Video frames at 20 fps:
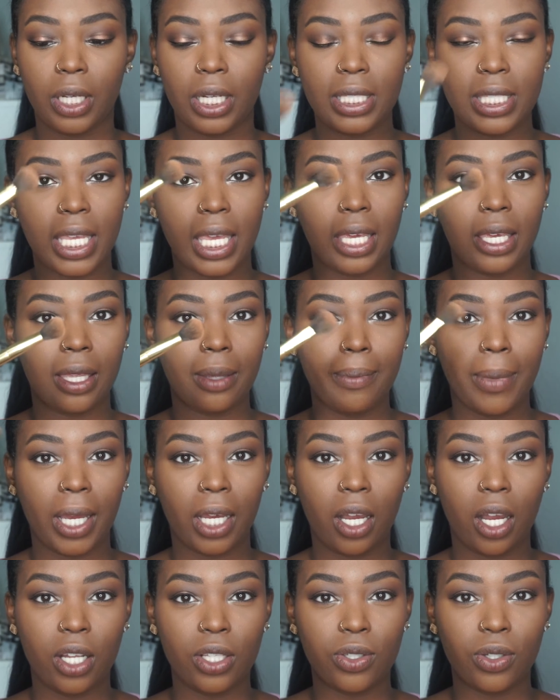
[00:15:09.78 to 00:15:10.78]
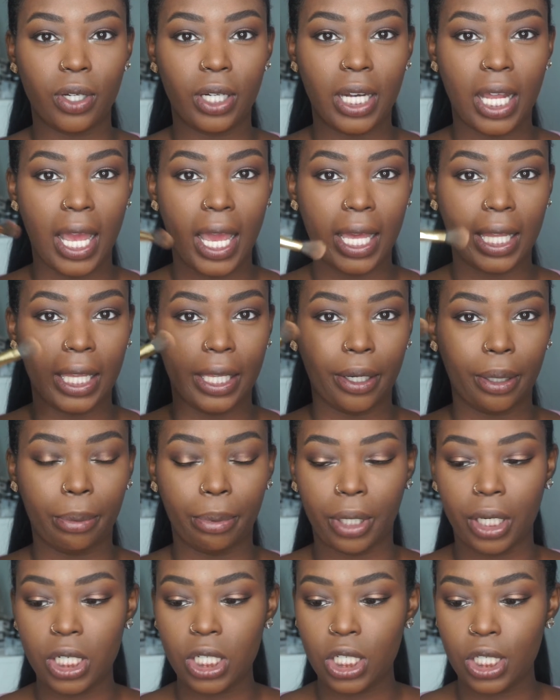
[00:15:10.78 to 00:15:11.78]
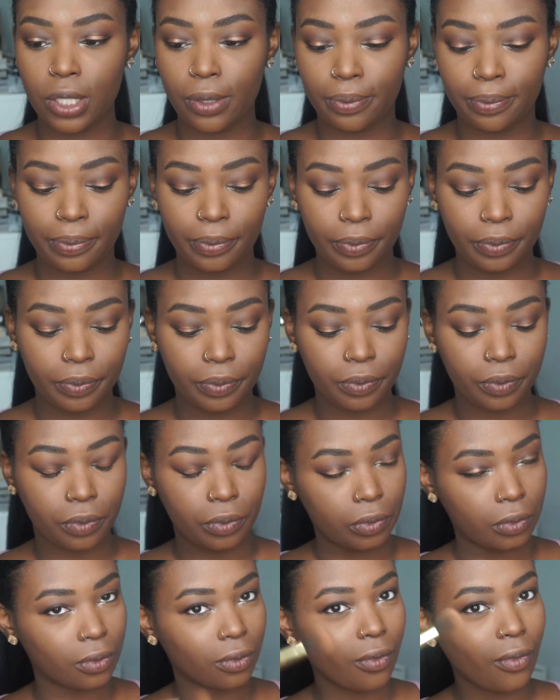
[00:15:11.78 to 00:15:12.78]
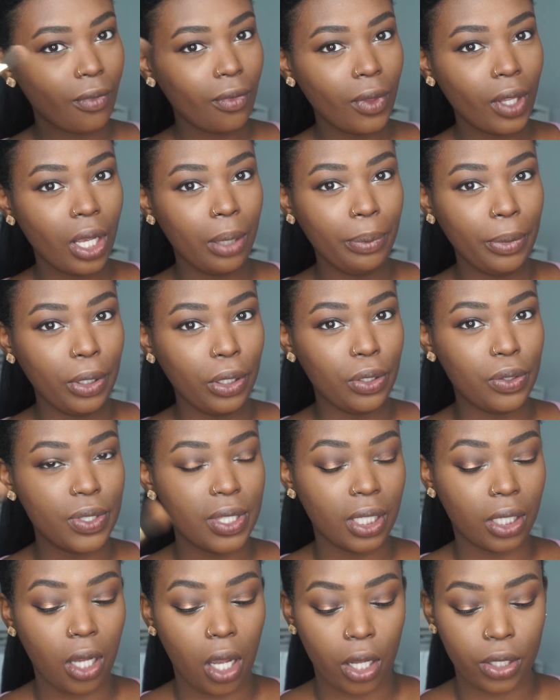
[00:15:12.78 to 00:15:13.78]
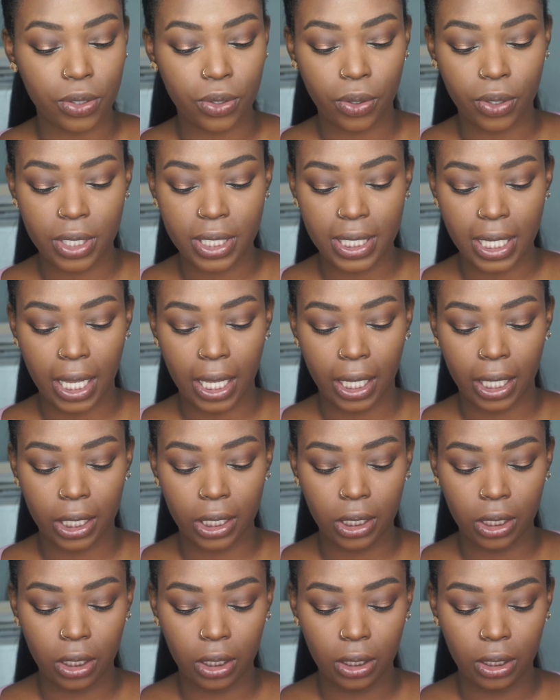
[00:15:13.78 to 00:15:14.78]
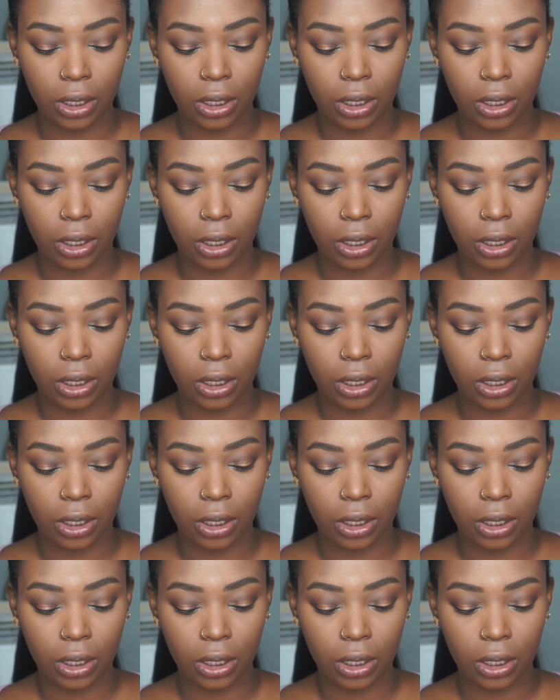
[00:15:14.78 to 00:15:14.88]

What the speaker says: going to take my contour and highlighter brush. I'm going to use the contour side